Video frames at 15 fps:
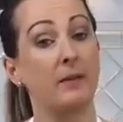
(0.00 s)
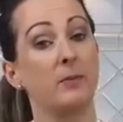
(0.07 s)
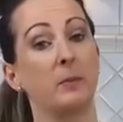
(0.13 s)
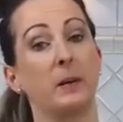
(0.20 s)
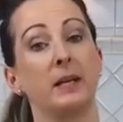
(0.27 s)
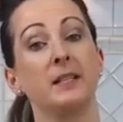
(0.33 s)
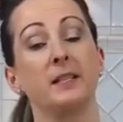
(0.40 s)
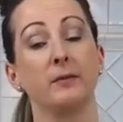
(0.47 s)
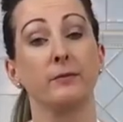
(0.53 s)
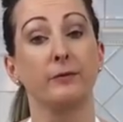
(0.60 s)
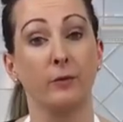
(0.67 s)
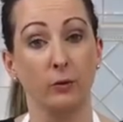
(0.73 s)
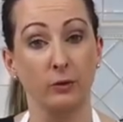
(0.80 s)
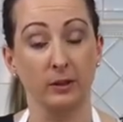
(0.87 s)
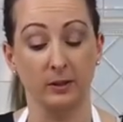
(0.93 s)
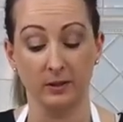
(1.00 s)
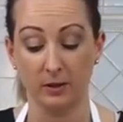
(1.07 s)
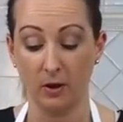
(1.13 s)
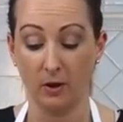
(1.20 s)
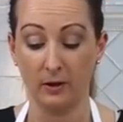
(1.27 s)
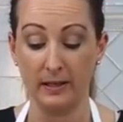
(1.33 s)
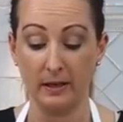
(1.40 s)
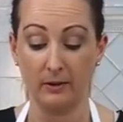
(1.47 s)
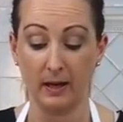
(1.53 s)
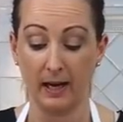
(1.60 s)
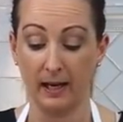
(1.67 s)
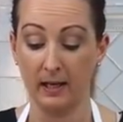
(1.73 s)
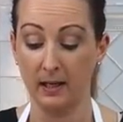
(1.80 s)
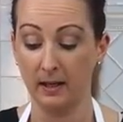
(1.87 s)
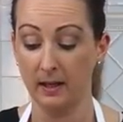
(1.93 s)
we have a piece of fondant on our
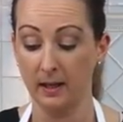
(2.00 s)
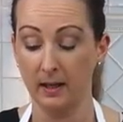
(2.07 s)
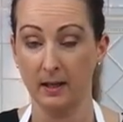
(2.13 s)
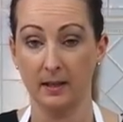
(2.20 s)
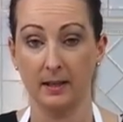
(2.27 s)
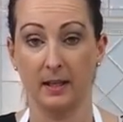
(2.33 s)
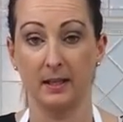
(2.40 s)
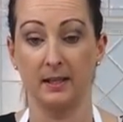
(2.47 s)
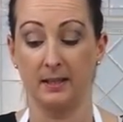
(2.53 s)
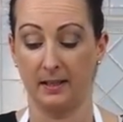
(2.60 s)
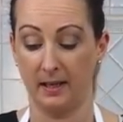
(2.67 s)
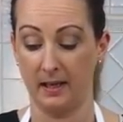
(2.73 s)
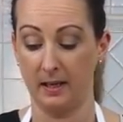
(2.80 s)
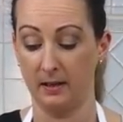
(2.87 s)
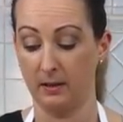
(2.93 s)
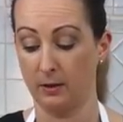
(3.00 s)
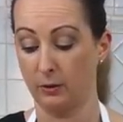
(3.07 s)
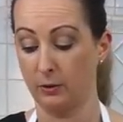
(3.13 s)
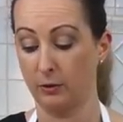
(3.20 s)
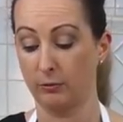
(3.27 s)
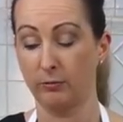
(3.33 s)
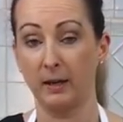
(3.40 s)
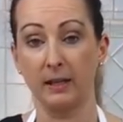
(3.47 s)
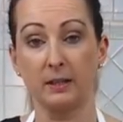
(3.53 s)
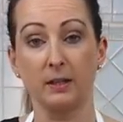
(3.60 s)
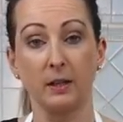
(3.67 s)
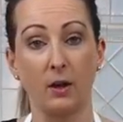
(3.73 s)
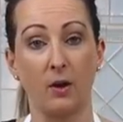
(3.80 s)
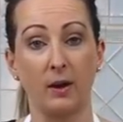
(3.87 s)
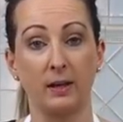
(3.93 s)
cake that is in
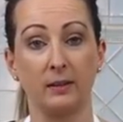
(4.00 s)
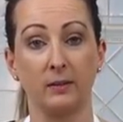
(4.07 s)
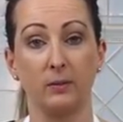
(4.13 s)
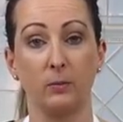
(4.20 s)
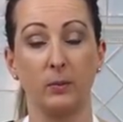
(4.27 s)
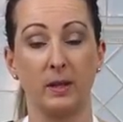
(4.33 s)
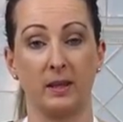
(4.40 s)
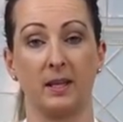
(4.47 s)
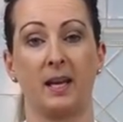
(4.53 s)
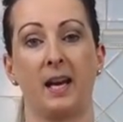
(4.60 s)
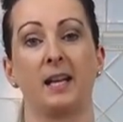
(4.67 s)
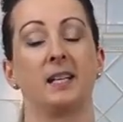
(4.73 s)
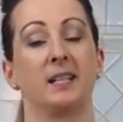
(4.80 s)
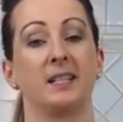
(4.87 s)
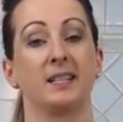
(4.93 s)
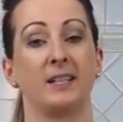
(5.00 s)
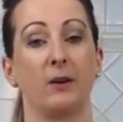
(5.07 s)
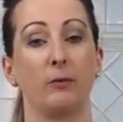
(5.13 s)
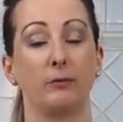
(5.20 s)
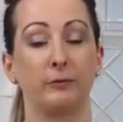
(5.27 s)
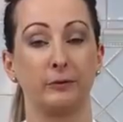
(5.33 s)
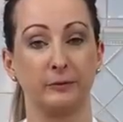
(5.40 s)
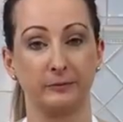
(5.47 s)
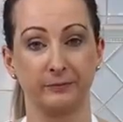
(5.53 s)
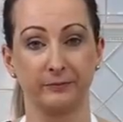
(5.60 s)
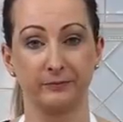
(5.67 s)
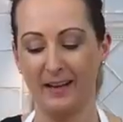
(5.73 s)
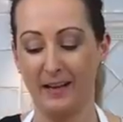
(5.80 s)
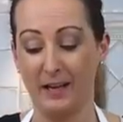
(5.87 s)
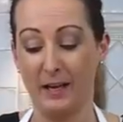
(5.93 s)
direct line with the cake itself.
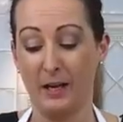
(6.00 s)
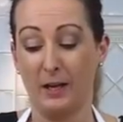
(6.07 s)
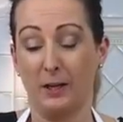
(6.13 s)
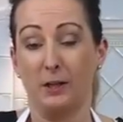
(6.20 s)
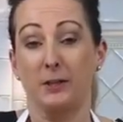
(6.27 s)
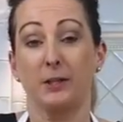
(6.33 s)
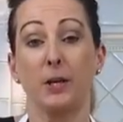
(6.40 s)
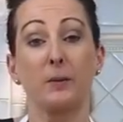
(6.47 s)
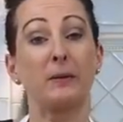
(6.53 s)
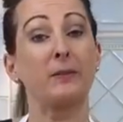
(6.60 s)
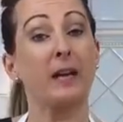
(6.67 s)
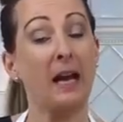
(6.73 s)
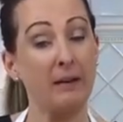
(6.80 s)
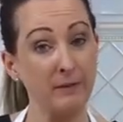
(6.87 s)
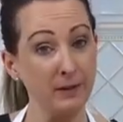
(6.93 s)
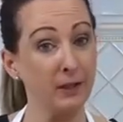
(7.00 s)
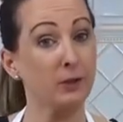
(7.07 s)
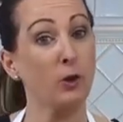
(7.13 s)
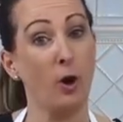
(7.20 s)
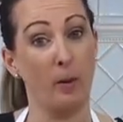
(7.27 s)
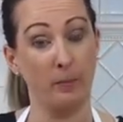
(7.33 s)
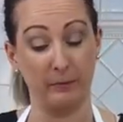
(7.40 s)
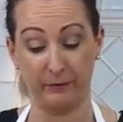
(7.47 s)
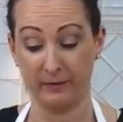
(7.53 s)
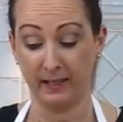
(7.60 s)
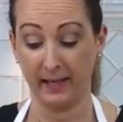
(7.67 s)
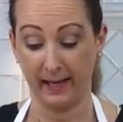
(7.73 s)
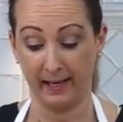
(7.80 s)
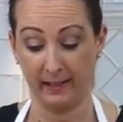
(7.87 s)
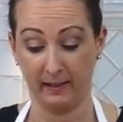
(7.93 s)
So we've covered the top of the
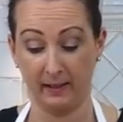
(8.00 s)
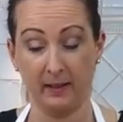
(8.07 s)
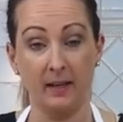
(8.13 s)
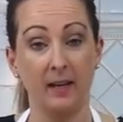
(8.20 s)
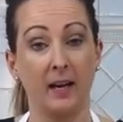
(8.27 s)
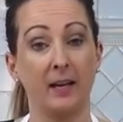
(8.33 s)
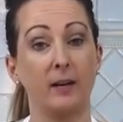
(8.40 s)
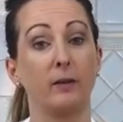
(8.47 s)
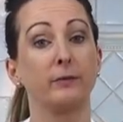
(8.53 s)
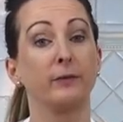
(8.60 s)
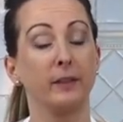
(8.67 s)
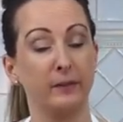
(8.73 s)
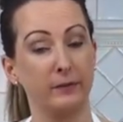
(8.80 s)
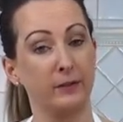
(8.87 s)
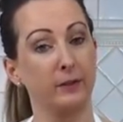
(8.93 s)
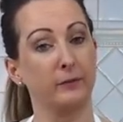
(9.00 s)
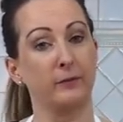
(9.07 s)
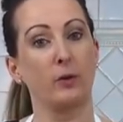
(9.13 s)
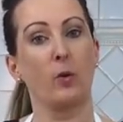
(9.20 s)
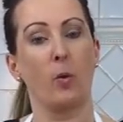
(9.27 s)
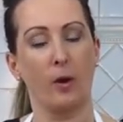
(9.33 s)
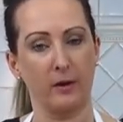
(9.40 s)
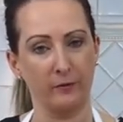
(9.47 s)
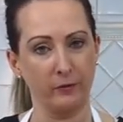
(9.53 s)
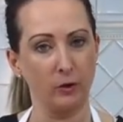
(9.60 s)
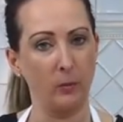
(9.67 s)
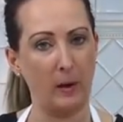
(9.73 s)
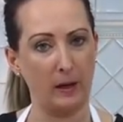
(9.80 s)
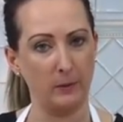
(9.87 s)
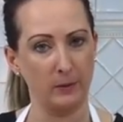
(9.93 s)
cake, and I've left it for quite a
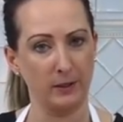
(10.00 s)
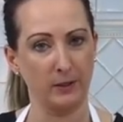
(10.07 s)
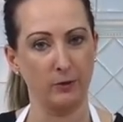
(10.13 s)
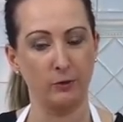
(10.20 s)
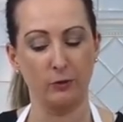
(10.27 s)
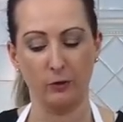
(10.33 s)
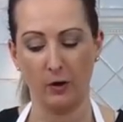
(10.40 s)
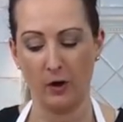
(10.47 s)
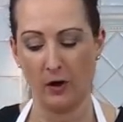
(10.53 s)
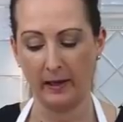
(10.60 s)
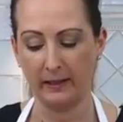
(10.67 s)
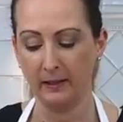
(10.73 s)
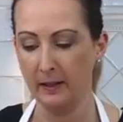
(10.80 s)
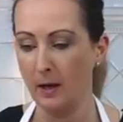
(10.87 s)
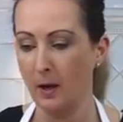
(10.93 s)
few hours to dry.